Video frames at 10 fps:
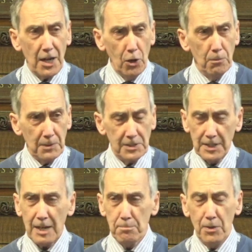hopeless at
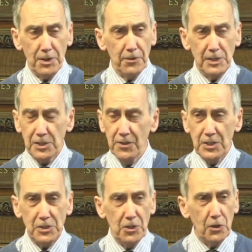that point. There is, there
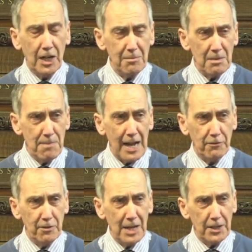is no coming back
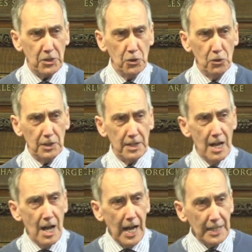from that at all. And,
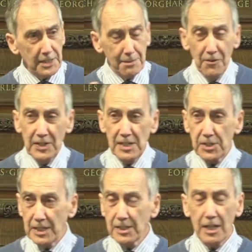and some of it is,
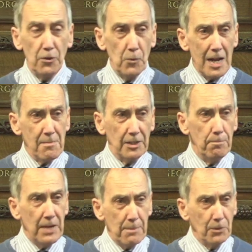is kind of rhyming. The,
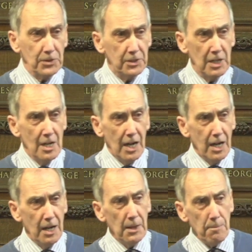people's,
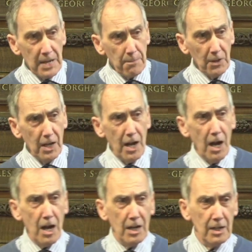uh, the people are,
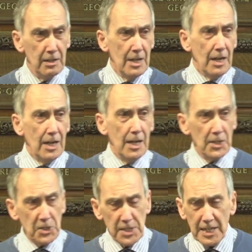are, are, are,
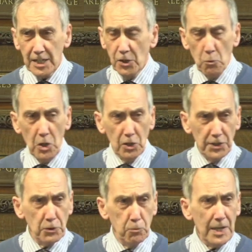sinning, and the world
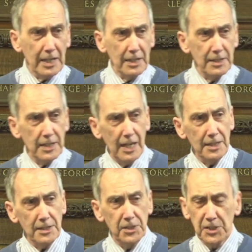is winning, and,
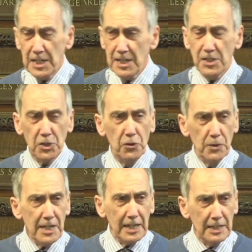and sin is
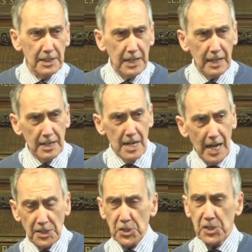grinning, and, and,
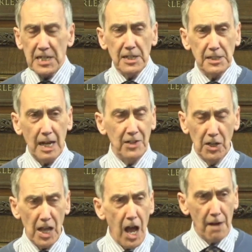and Satan is having a
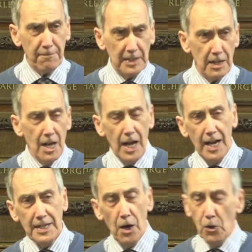laugh. And,
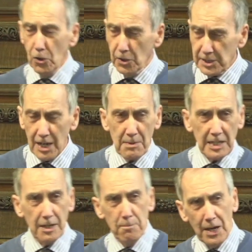and all the time, he
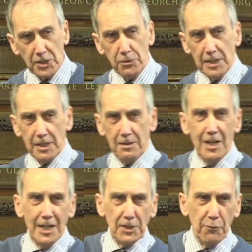kind of punctuates it.
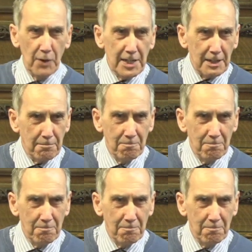It's Friday,